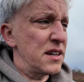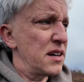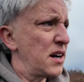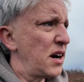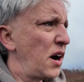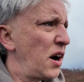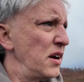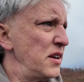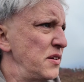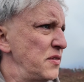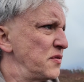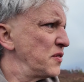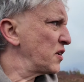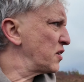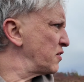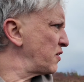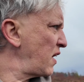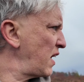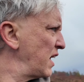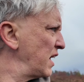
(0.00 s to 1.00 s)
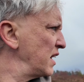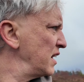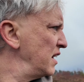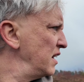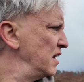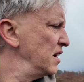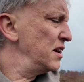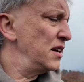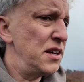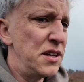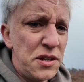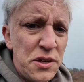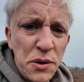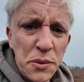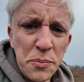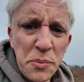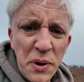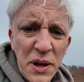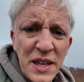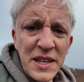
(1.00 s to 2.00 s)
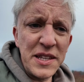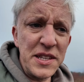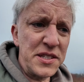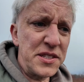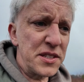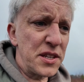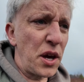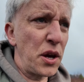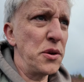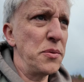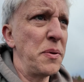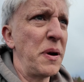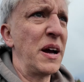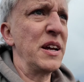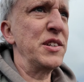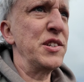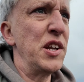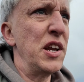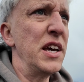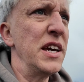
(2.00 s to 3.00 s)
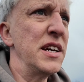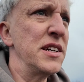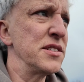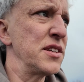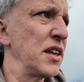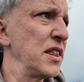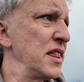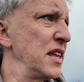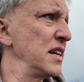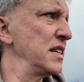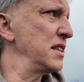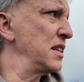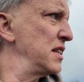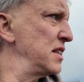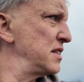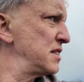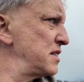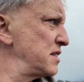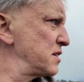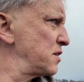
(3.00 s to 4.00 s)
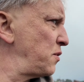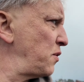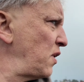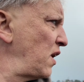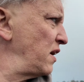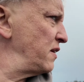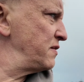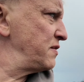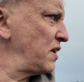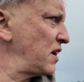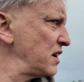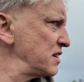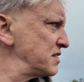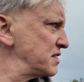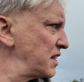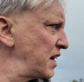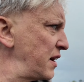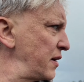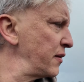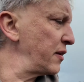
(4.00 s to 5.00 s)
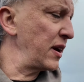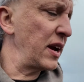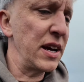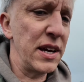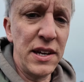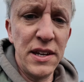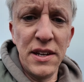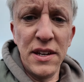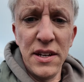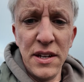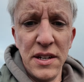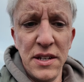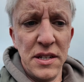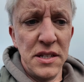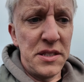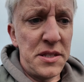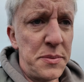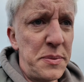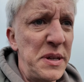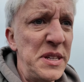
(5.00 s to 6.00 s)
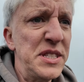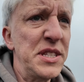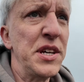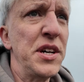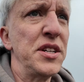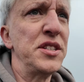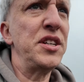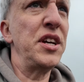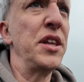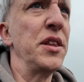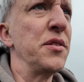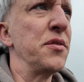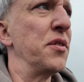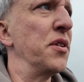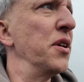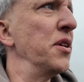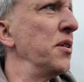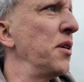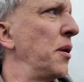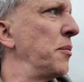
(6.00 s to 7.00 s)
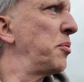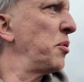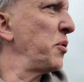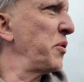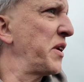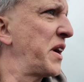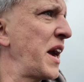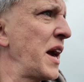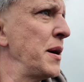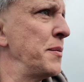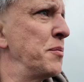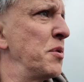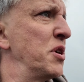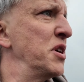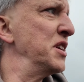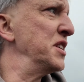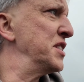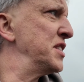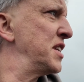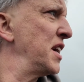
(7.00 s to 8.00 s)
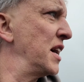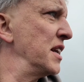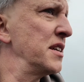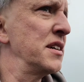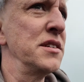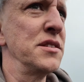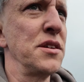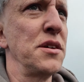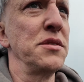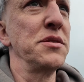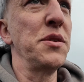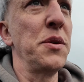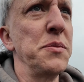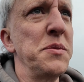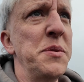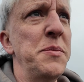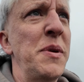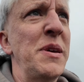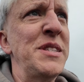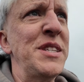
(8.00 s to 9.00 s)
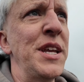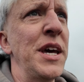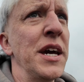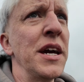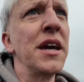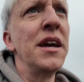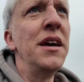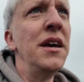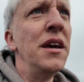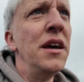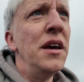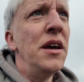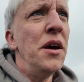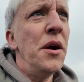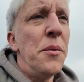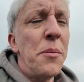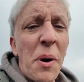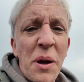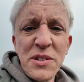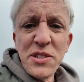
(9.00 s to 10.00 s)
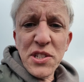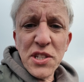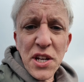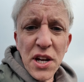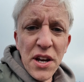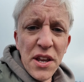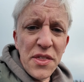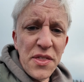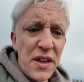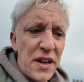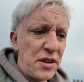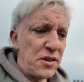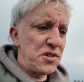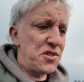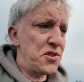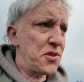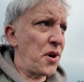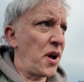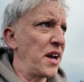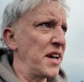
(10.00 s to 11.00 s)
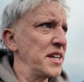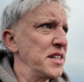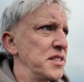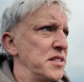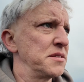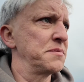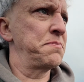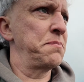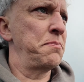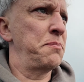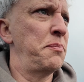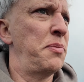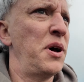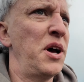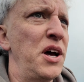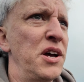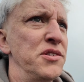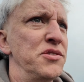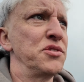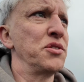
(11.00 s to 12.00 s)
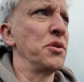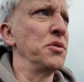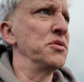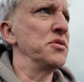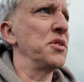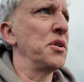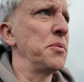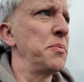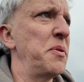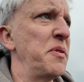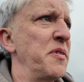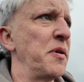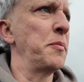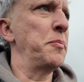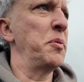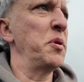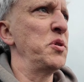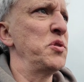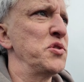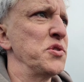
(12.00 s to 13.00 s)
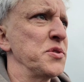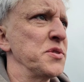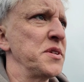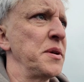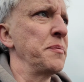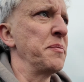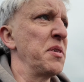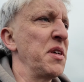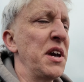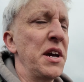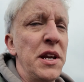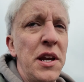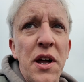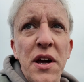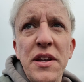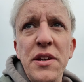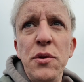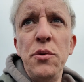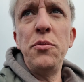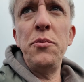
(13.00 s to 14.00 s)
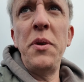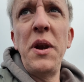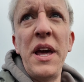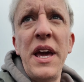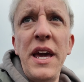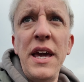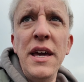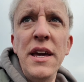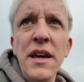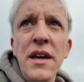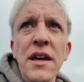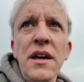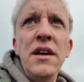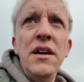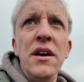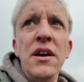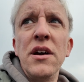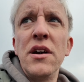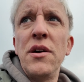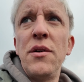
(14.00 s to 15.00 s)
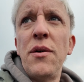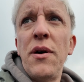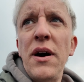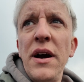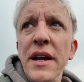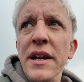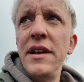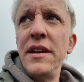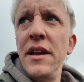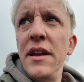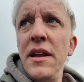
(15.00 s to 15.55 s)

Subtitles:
kind of regretting not bringing the scope actually, because I think that this is quite a vast area to be searching through. I brought the camera instead because I was optimistic, but I just kind of think of shrikes perched on top of a bush or something, like normally quite